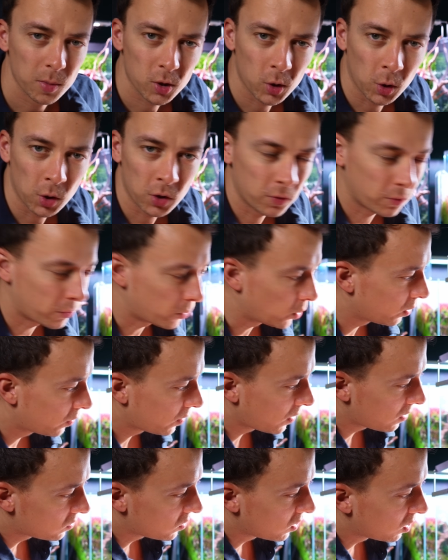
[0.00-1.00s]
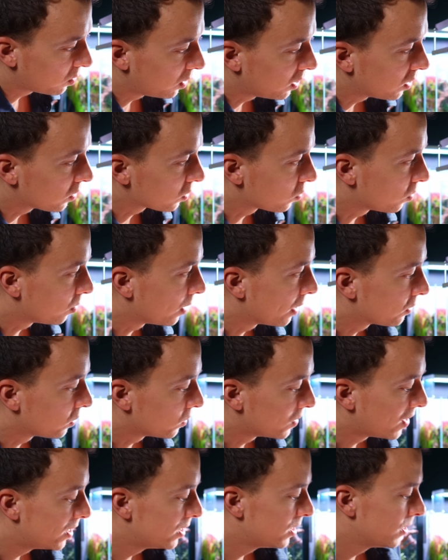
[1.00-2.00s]
so it's 45 centimeters from left to
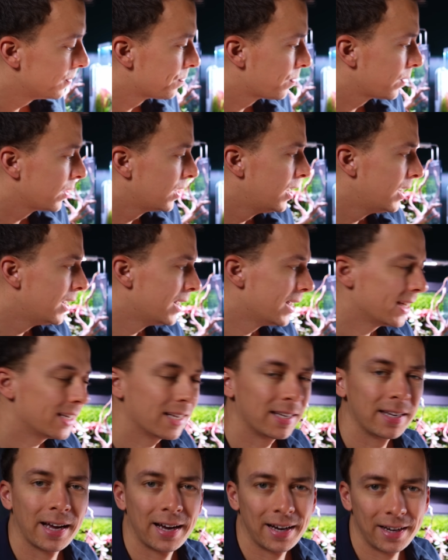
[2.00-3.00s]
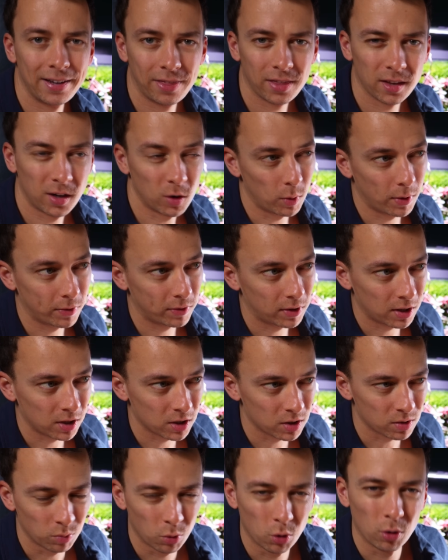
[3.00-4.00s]
right, and then the height and the width
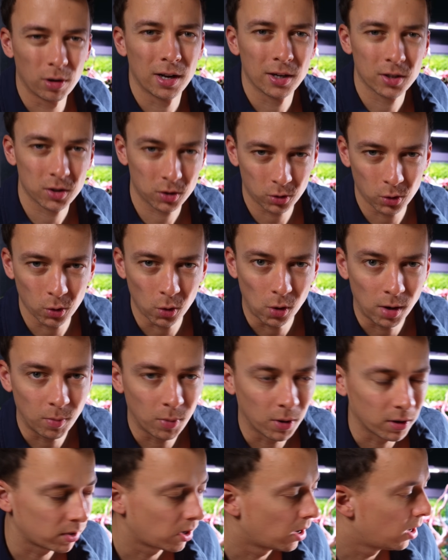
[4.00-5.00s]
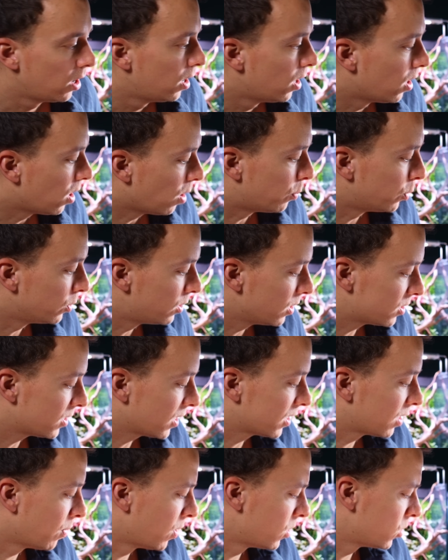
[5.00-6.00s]
is more or less 30, but I'll put the
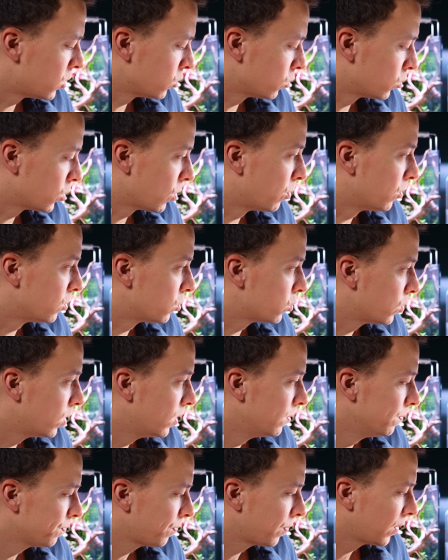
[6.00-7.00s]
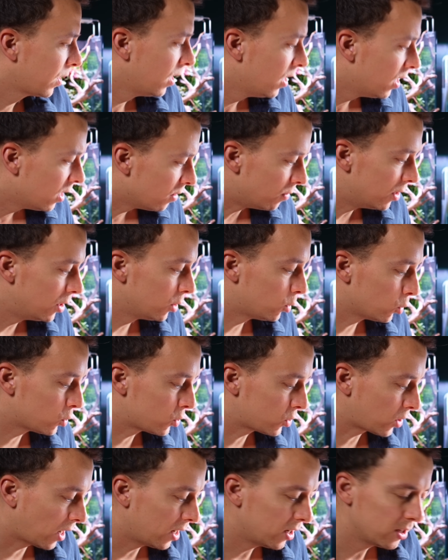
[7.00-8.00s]
exact dimensions on top of the screen. Really good
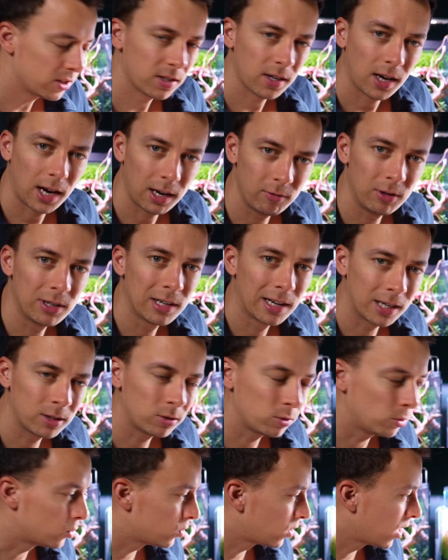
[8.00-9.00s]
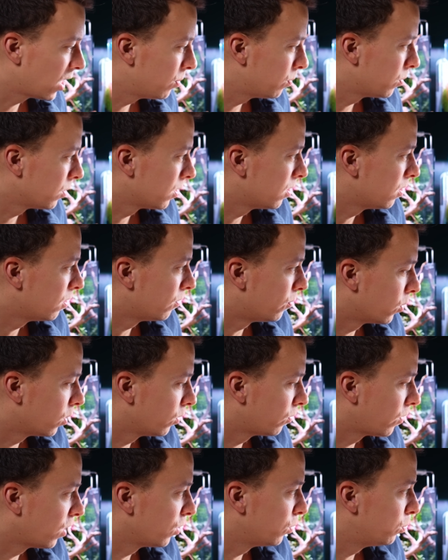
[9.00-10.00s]
size. I really like to scape a
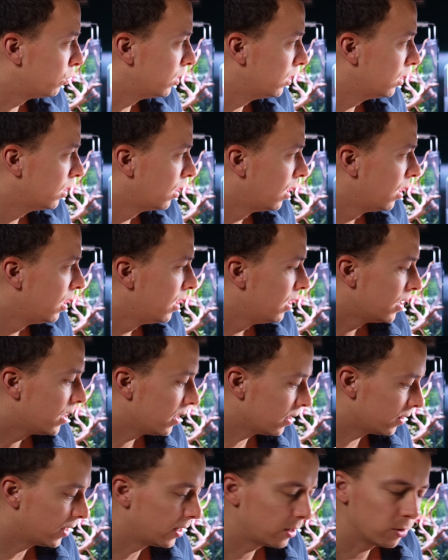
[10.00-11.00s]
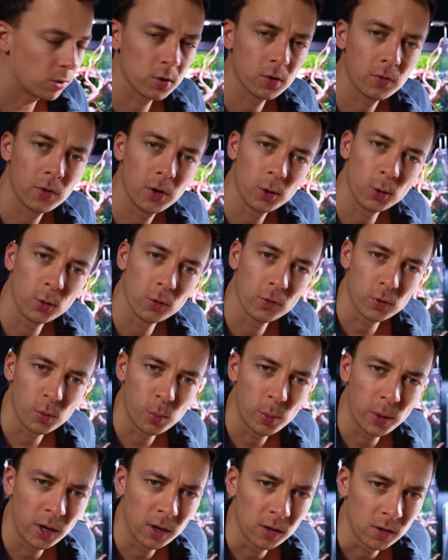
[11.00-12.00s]
45p, and I think they're also very good for
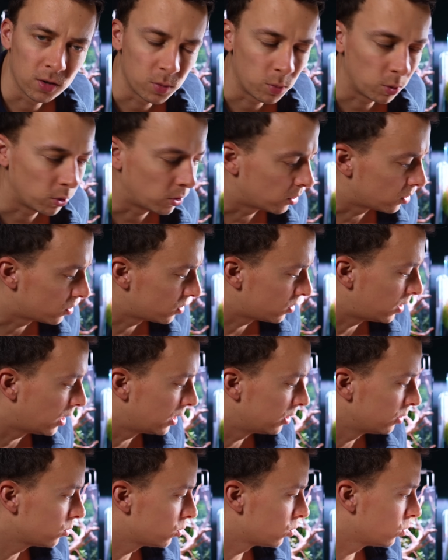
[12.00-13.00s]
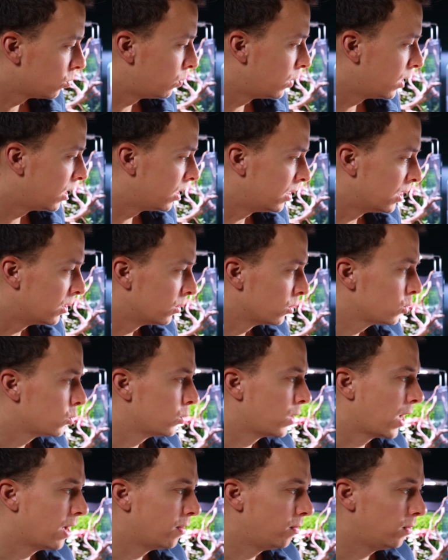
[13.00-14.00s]
beginners because they're not too big, they're not too
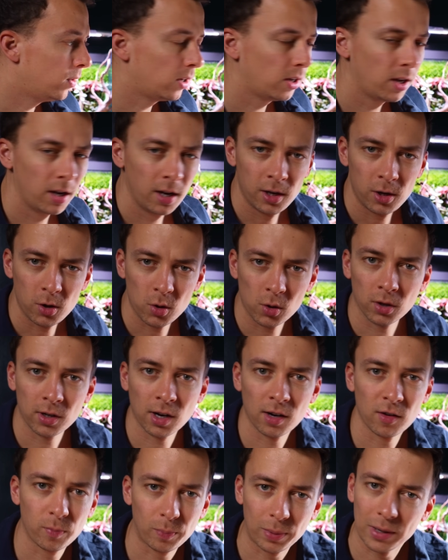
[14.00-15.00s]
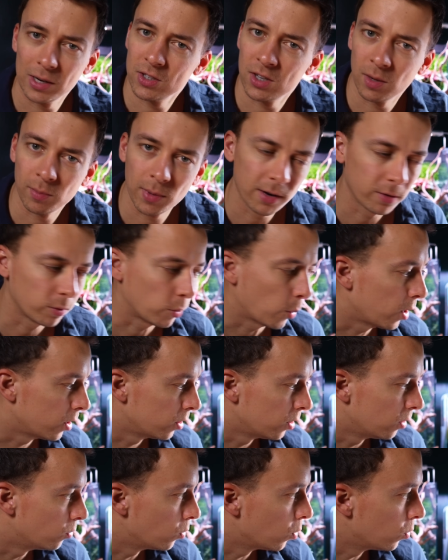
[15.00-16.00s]
heavy, you can kind of place them everywhere in
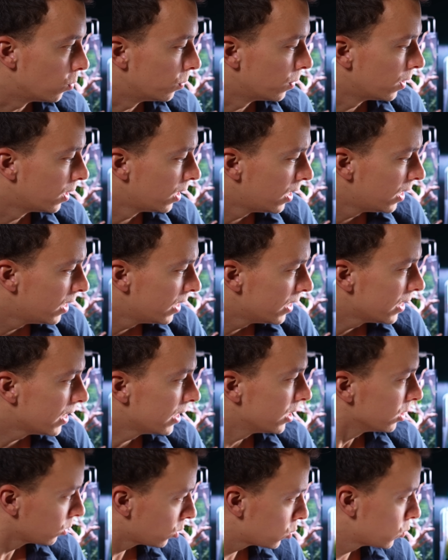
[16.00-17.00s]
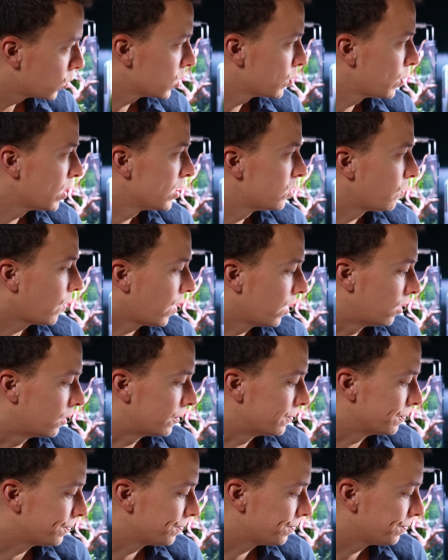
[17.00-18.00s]
the room, and they're not too expensive either.
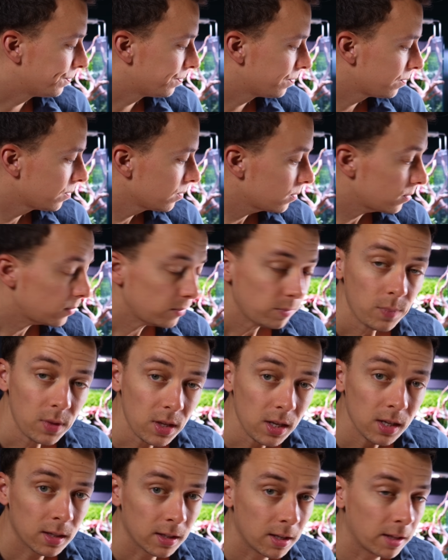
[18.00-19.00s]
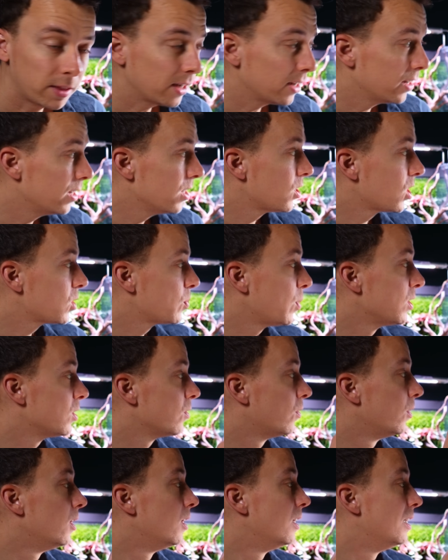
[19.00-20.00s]
The thing that is
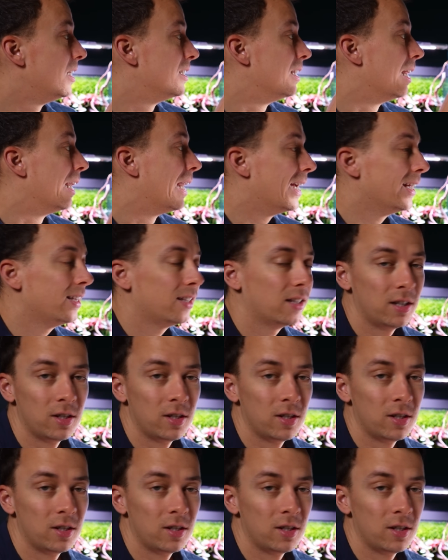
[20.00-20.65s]
expensive here is the light.